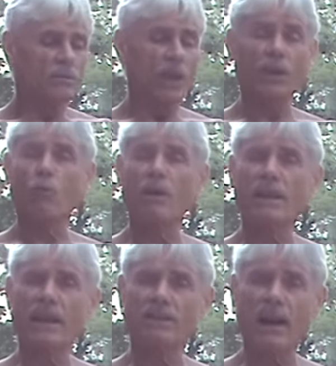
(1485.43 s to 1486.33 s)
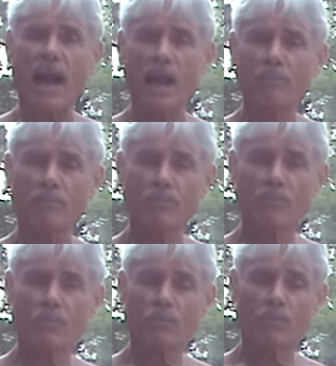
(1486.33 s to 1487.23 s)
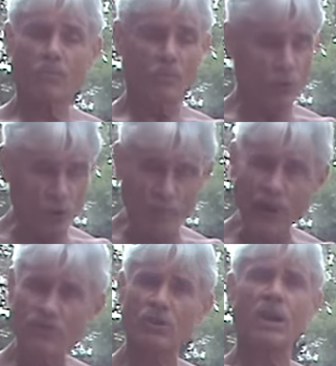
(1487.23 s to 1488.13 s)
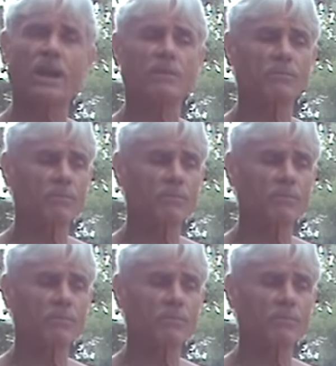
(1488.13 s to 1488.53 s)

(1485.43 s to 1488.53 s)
take it one day at a time, do the best you can.